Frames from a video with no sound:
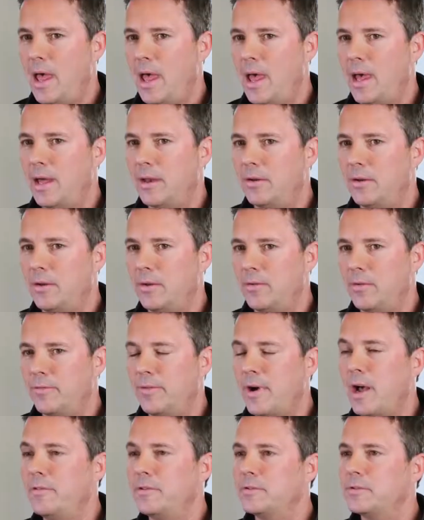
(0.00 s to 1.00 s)
at
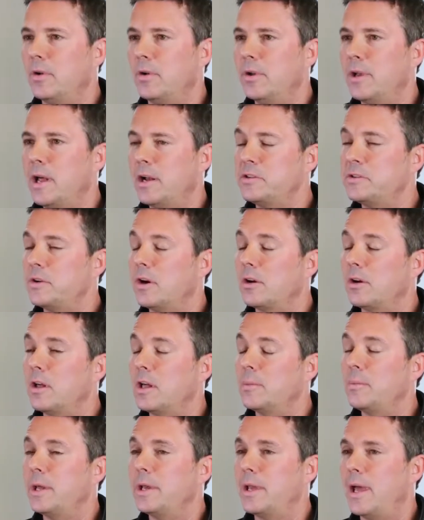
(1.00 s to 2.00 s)
5 years old now, started
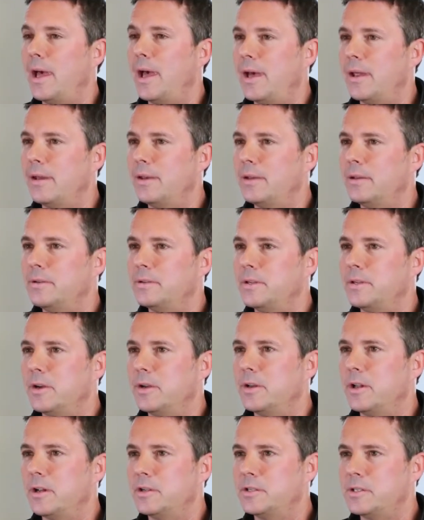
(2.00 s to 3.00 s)
calling me dad. So
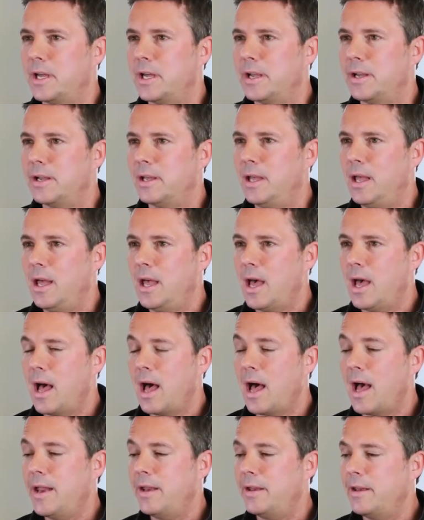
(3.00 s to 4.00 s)
it's like
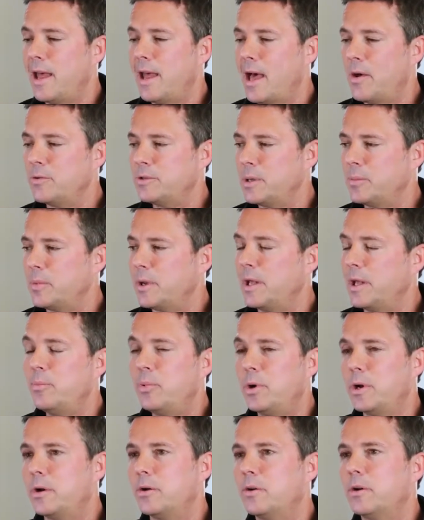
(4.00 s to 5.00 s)
I wasn't able to
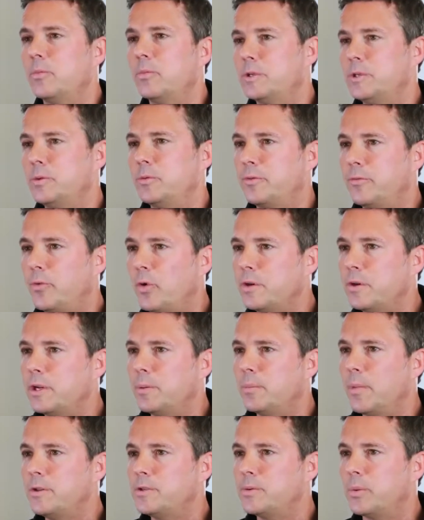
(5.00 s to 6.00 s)
imprint on her when she was
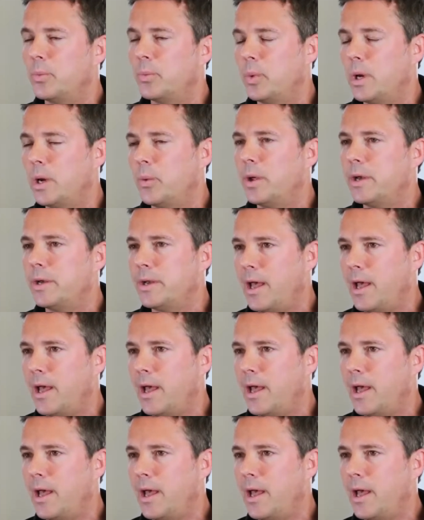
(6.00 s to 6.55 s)
14 months. When I went